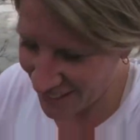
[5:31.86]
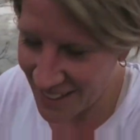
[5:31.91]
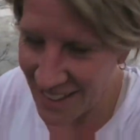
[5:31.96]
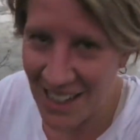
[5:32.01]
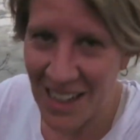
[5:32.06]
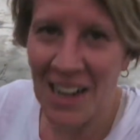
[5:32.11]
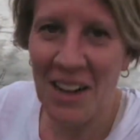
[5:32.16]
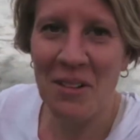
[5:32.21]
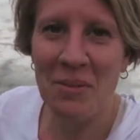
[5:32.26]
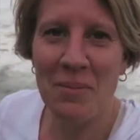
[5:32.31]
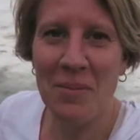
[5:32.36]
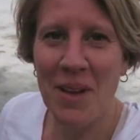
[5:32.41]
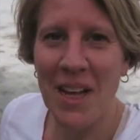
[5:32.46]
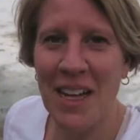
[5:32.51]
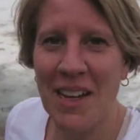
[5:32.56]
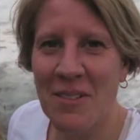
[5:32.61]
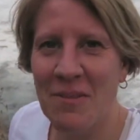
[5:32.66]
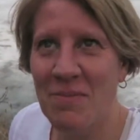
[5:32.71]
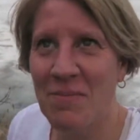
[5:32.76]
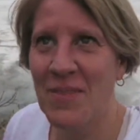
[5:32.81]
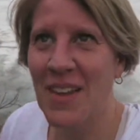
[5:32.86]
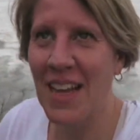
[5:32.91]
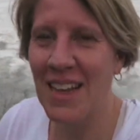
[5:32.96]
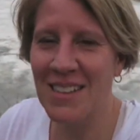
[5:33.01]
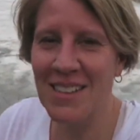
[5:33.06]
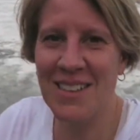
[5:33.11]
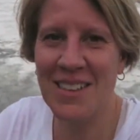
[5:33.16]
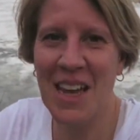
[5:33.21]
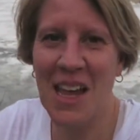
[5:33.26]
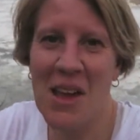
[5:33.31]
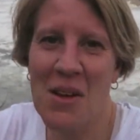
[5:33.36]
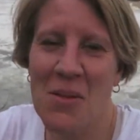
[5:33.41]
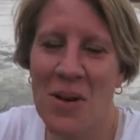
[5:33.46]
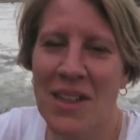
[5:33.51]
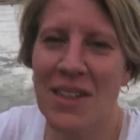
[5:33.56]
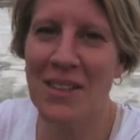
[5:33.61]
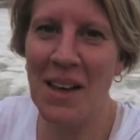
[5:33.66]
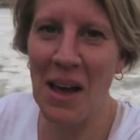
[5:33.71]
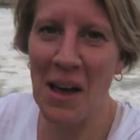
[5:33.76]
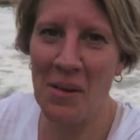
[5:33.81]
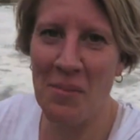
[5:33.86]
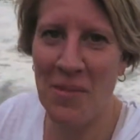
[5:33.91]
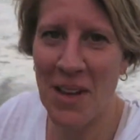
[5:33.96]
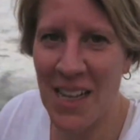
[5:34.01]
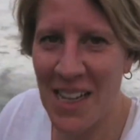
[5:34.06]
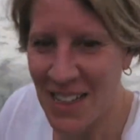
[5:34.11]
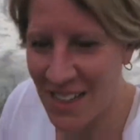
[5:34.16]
um, estate one time